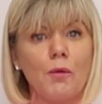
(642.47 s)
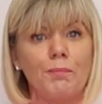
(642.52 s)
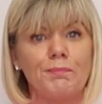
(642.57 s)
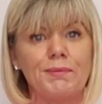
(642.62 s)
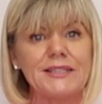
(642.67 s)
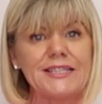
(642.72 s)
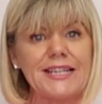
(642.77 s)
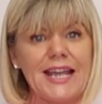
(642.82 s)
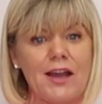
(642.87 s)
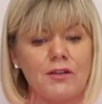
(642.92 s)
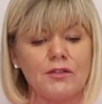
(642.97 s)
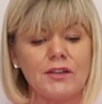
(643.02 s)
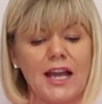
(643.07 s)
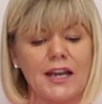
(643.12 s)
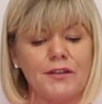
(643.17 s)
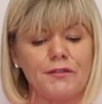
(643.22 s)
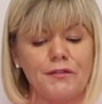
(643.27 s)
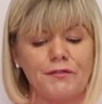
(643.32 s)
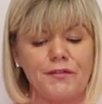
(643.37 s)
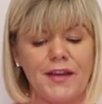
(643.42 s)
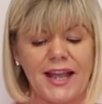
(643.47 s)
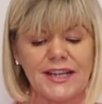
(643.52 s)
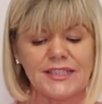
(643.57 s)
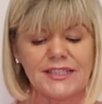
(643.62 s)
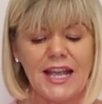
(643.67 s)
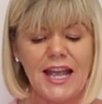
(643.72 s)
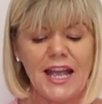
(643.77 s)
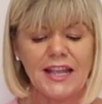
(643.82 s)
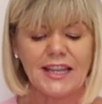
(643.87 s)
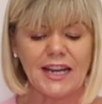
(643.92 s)
up and down kind of
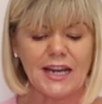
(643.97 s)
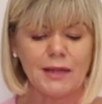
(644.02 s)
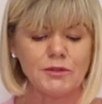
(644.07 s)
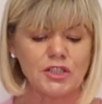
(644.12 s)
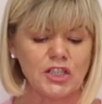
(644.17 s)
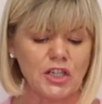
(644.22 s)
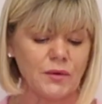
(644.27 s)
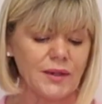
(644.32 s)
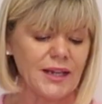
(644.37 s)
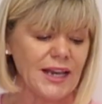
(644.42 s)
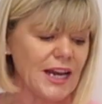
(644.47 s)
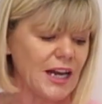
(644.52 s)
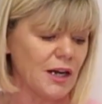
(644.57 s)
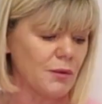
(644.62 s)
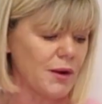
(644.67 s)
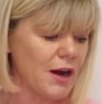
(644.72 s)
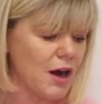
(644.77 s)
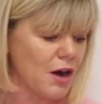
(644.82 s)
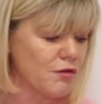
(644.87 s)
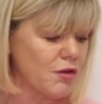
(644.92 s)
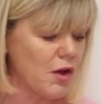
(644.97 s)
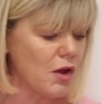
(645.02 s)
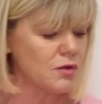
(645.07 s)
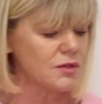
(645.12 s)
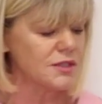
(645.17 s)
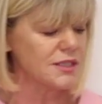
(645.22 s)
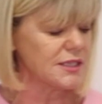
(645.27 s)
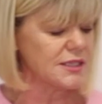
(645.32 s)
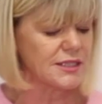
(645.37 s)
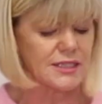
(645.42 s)
effect that I'm doing here with our
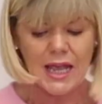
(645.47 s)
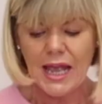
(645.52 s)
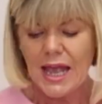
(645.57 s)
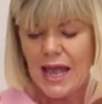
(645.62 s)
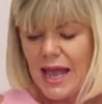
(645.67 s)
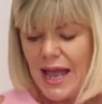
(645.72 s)
roses.